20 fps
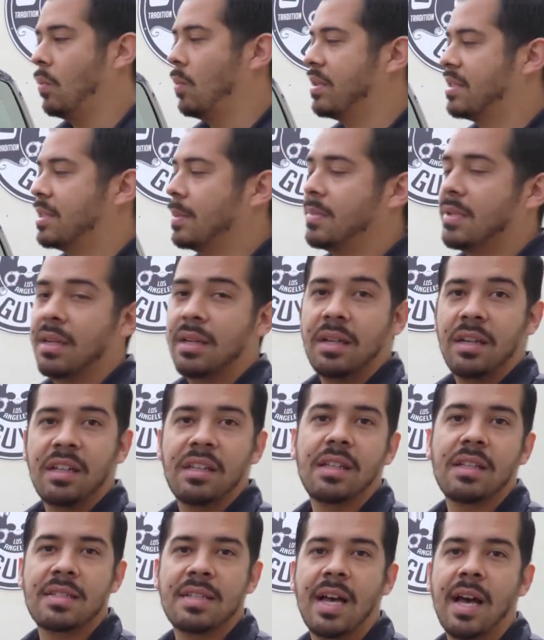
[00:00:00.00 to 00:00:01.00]
once I'm done cleaning
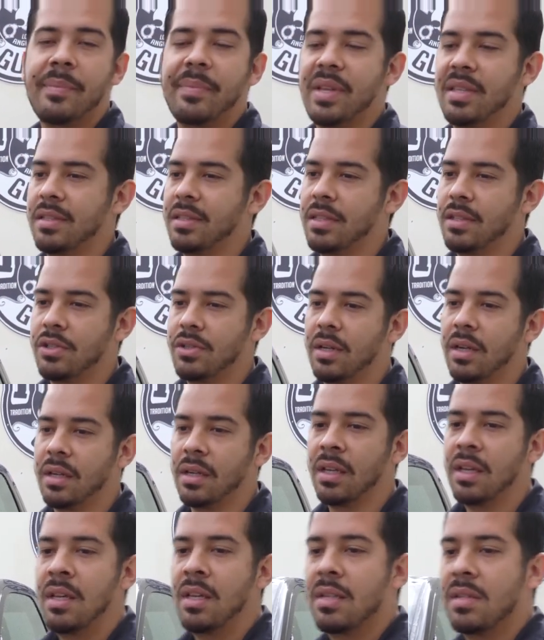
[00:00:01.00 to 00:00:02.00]
the top end of the truck.
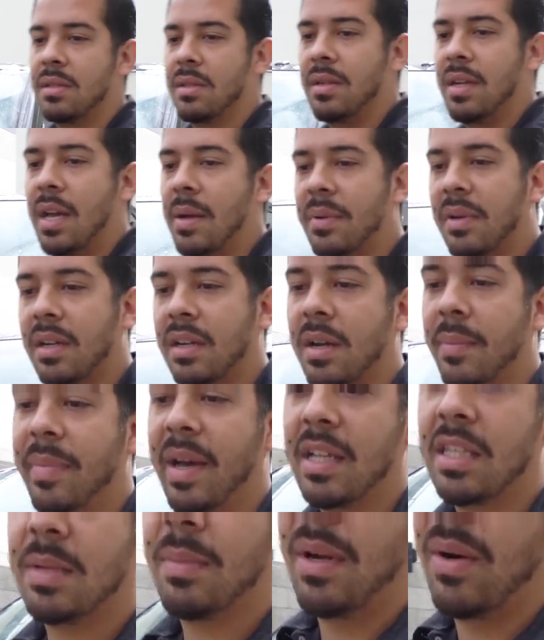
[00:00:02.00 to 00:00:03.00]
So now I'm going to come
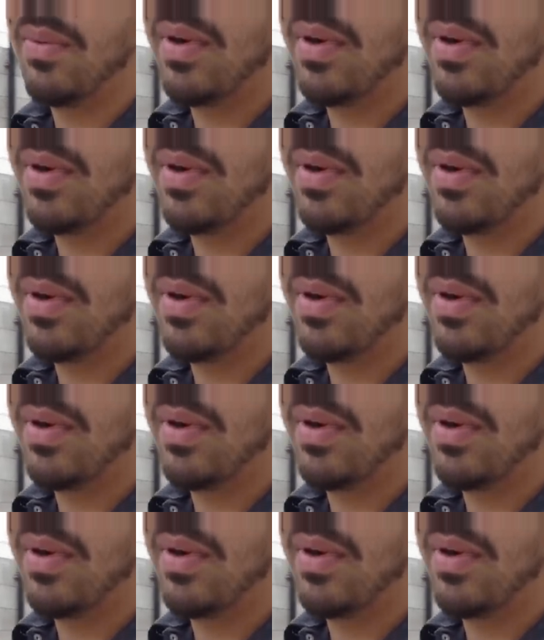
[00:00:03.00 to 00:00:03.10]
back to my